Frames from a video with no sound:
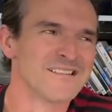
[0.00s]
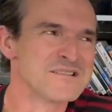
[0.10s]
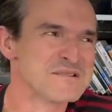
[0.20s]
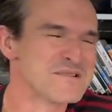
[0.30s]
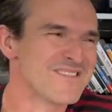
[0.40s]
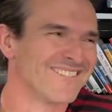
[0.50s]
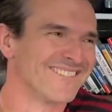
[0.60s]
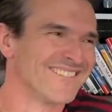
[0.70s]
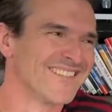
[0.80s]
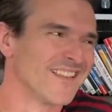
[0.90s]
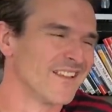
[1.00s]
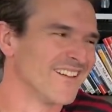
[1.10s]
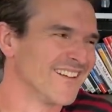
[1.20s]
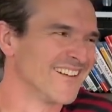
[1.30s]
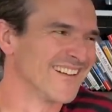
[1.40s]

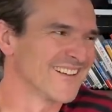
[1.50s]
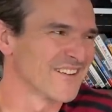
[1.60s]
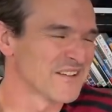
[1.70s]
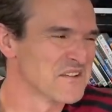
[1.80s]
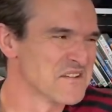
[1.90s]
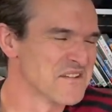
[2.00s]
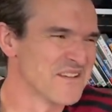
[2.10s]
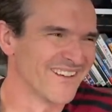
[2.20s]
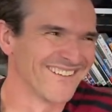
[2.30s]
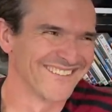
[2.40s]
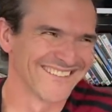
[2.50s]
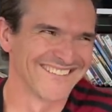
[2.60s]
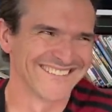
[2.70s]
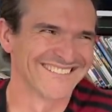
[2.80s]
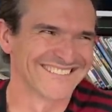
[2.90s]

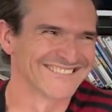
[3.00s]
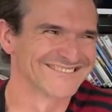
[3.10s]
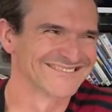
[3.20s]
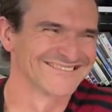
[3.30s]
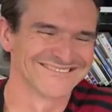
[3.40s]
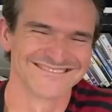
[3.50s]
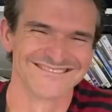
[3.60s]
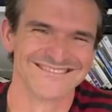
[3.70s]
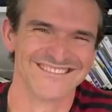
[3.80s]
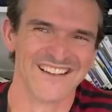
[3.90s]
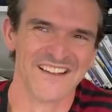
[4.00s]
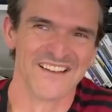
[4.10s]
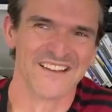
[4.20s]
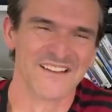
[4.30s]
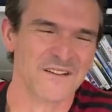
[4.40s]

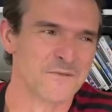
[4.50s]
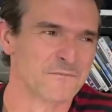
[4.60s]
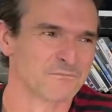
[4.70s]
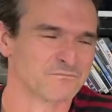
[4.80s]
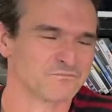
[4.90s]
The person shown says nothing.